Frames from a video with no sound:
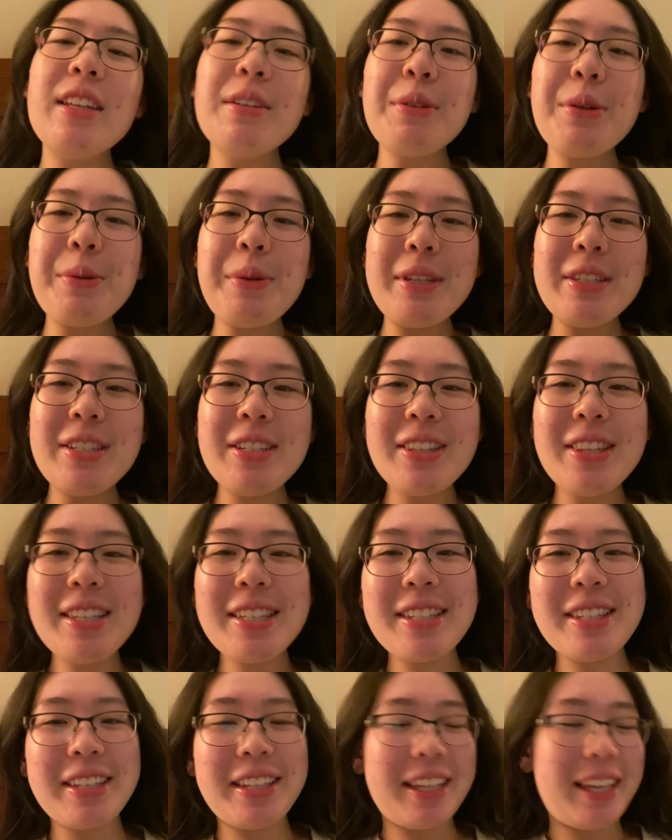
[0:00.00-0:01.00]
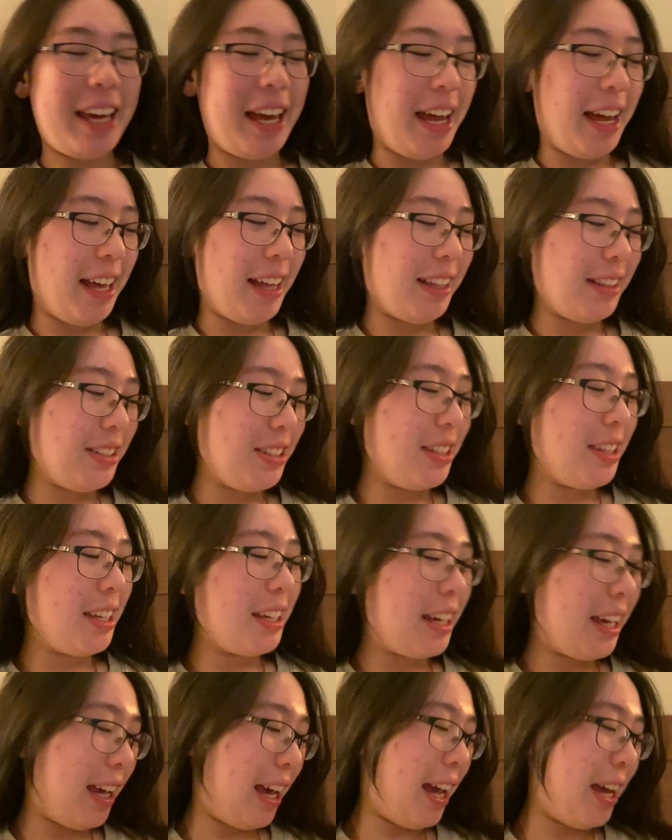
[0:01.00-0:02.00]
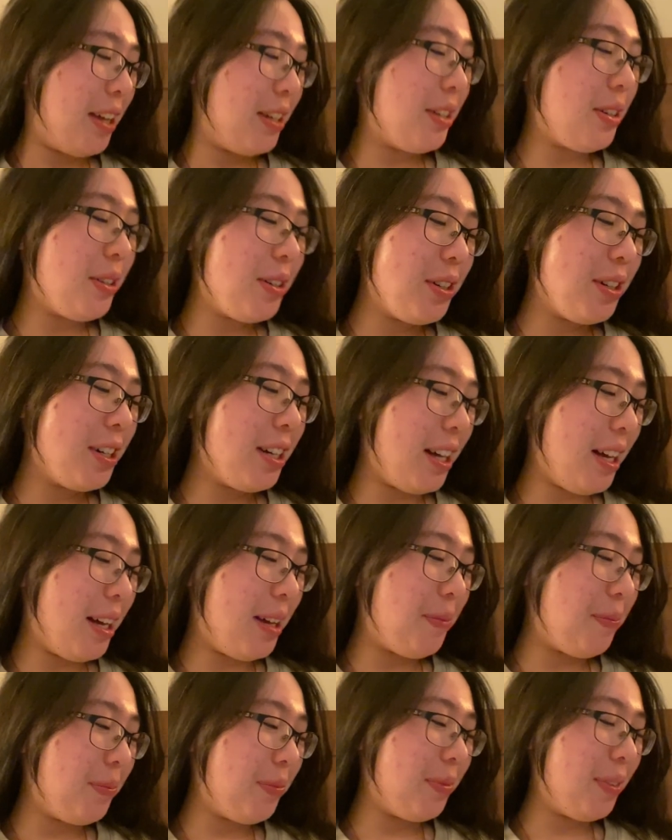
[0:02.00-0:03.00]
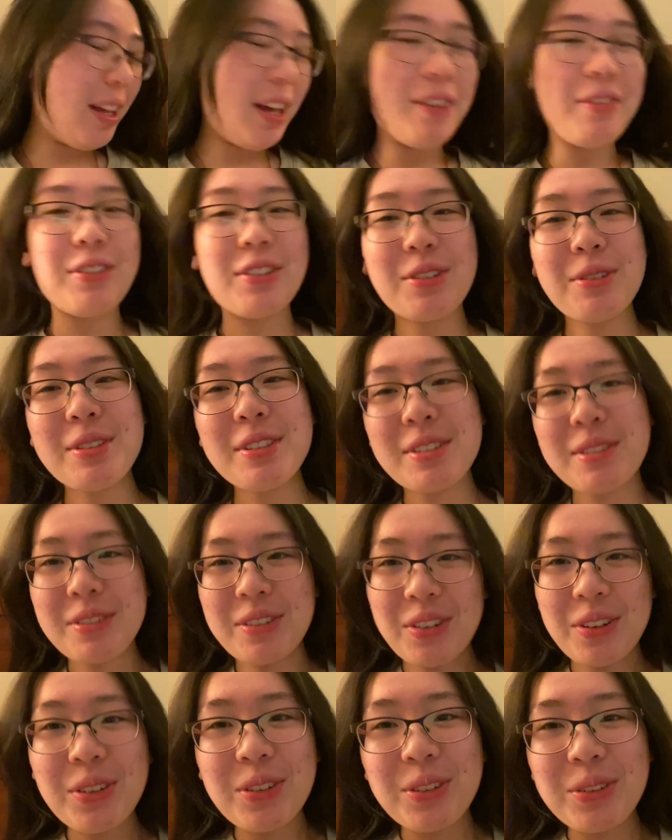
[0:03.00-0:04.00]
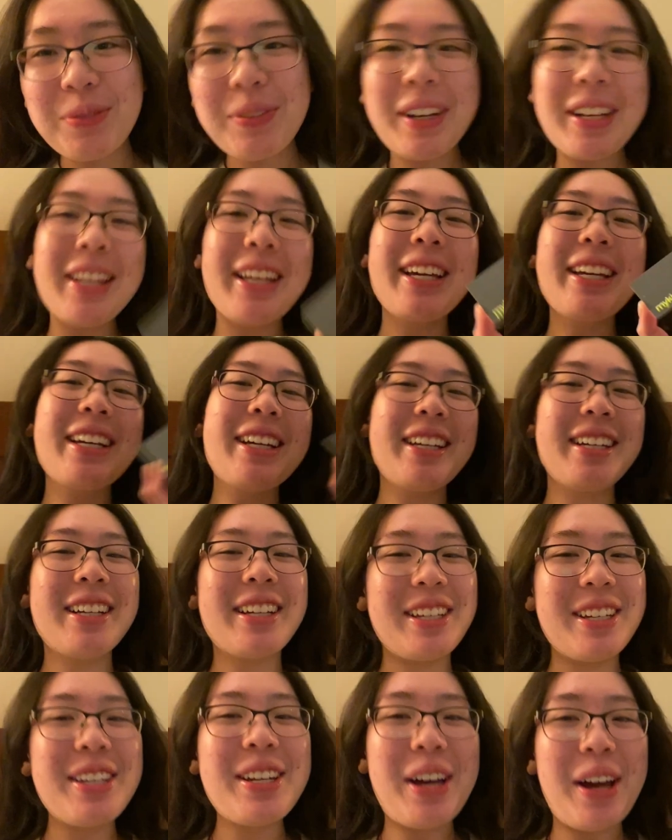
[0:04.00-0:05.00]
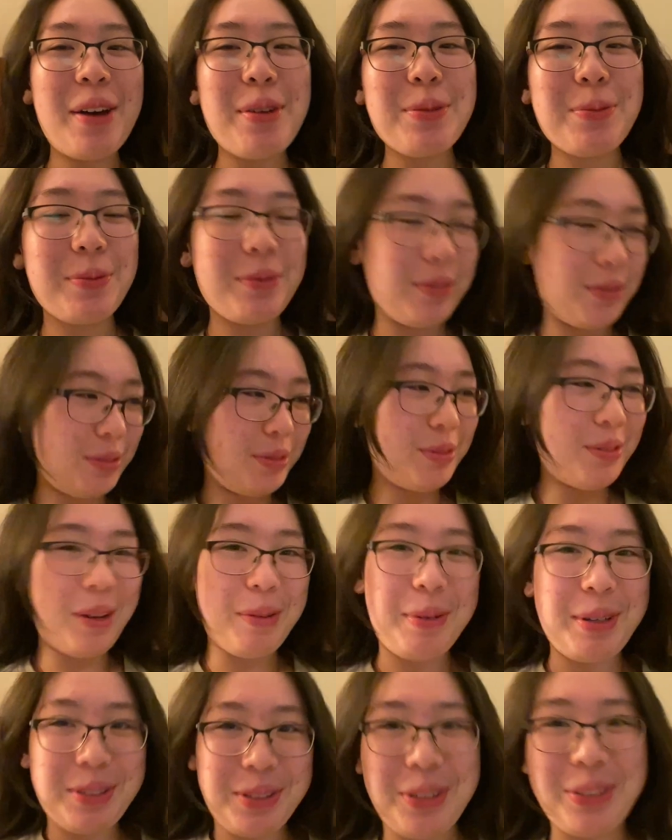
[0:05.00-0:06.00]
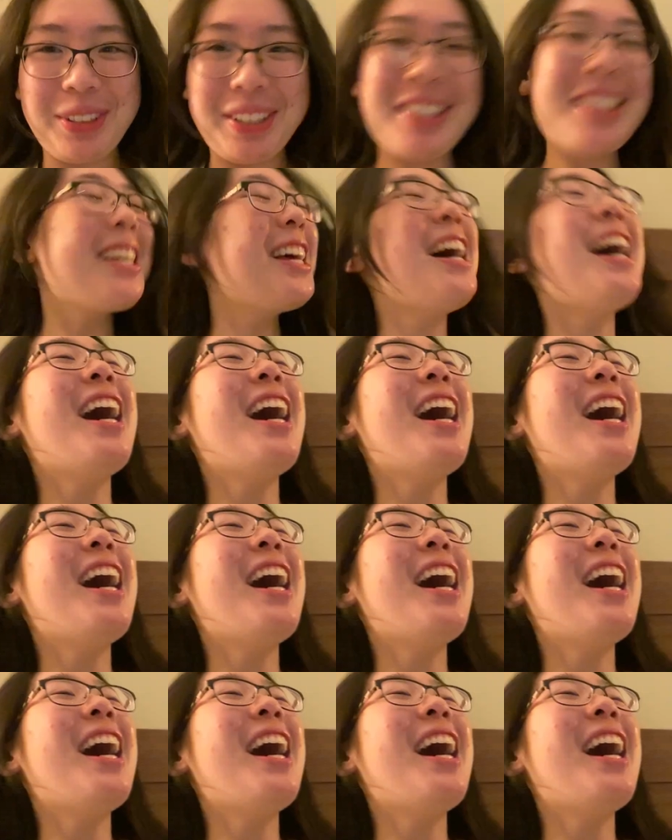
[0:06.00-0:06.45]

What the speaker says: then we went to the K-Dog. I forgot what it's called, but like, oh, why am I supporting this?